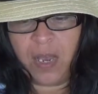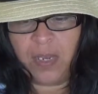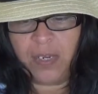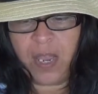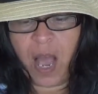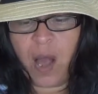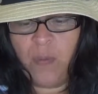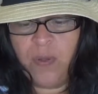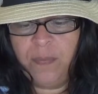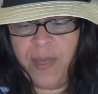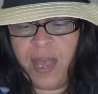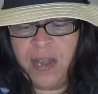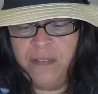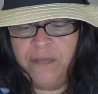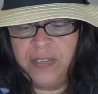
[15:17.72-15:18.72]
Yah will
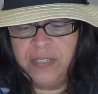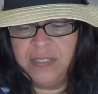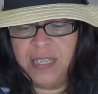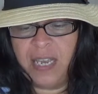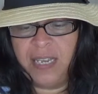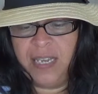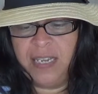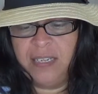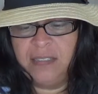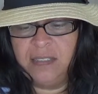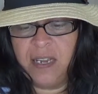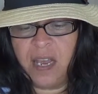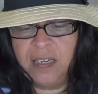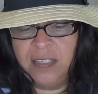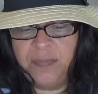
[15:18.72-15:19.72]
manifest that he is
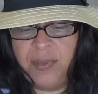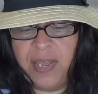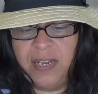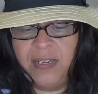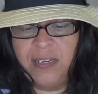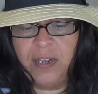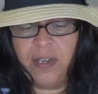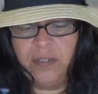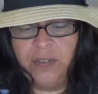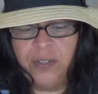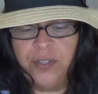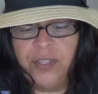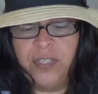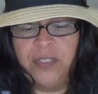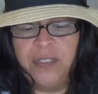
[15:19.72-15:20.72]
not dependent on
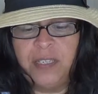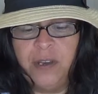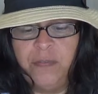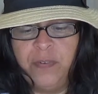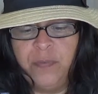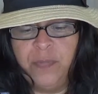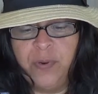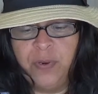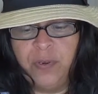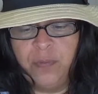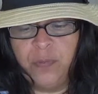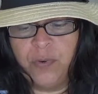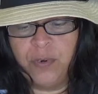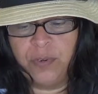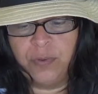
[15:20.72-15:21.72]
learned,
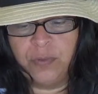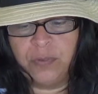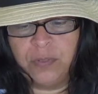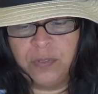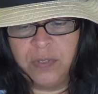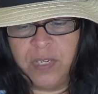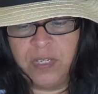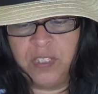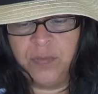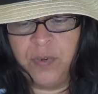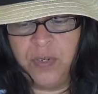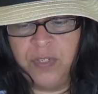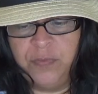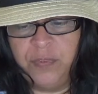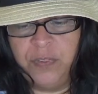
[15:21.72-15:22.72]
self-important mortals.
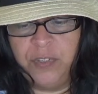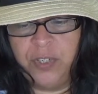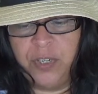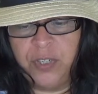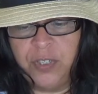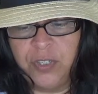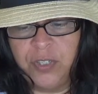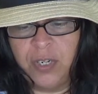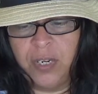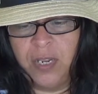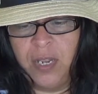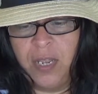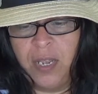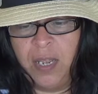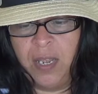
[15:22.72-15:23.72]
Testimonies for the Church,
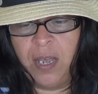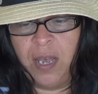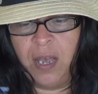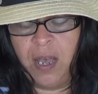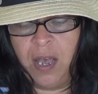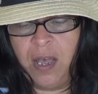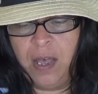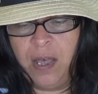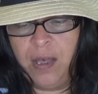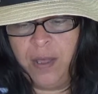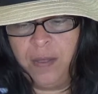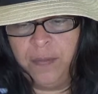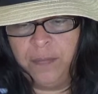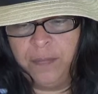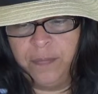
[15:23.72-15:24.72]

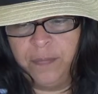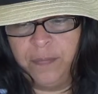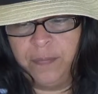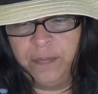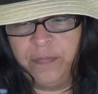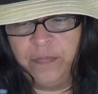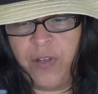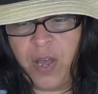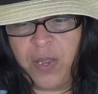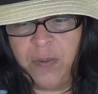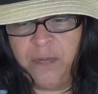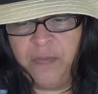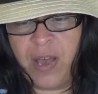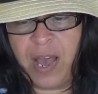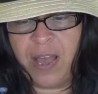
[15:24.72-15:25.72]

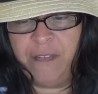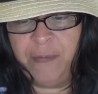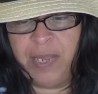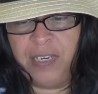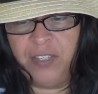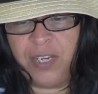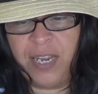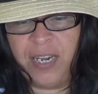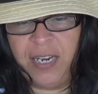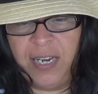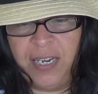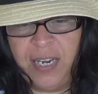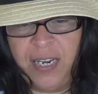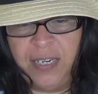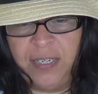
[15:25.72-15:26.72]
Volume 5, page
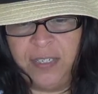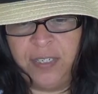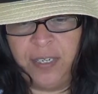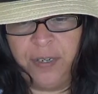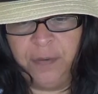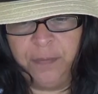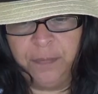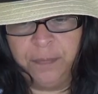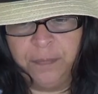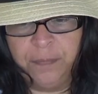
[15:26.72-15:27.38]
80 and 82.